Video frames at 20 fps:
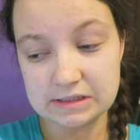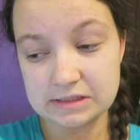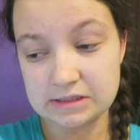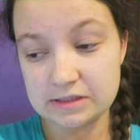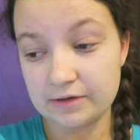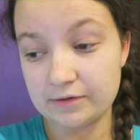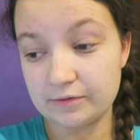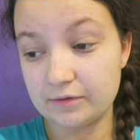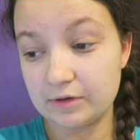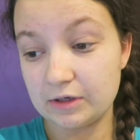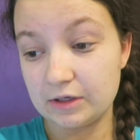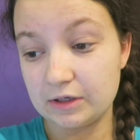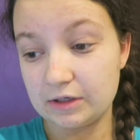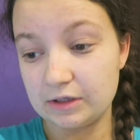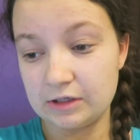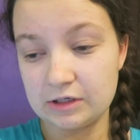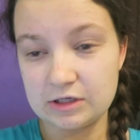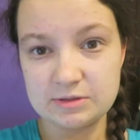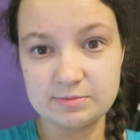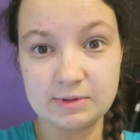So,
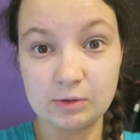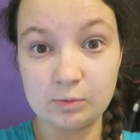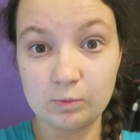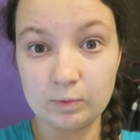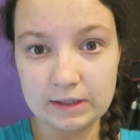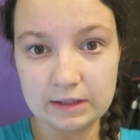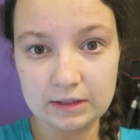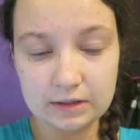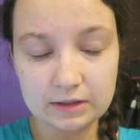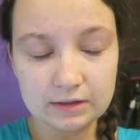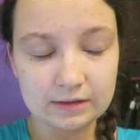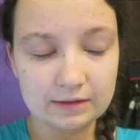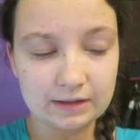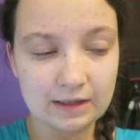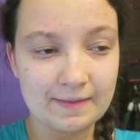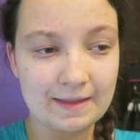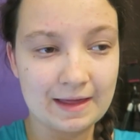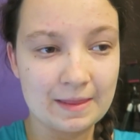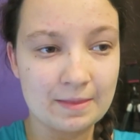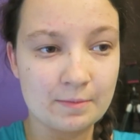yeah, it's been a week
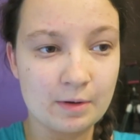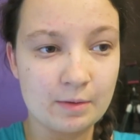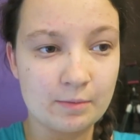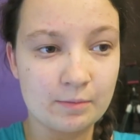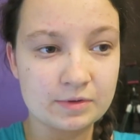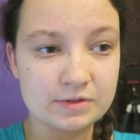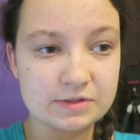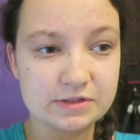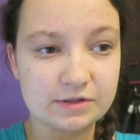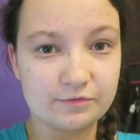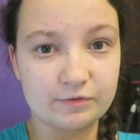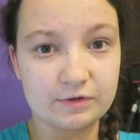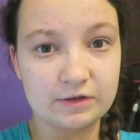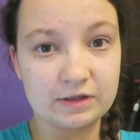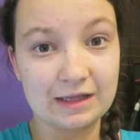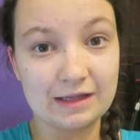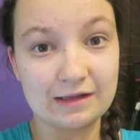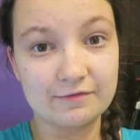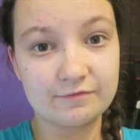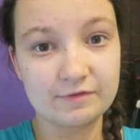like that at the moment. So if we
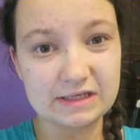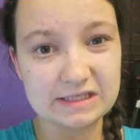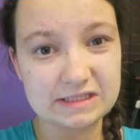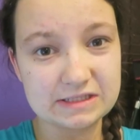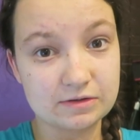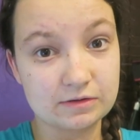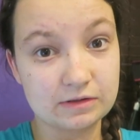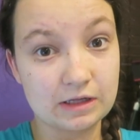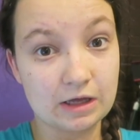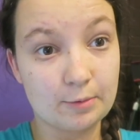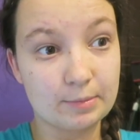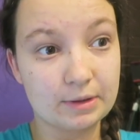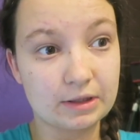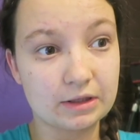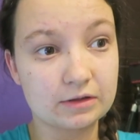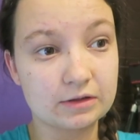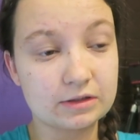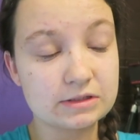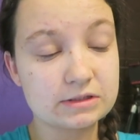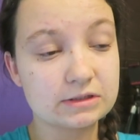can get that fixed soon, that'd be
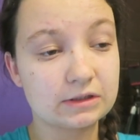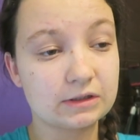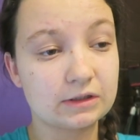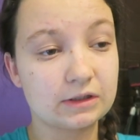good.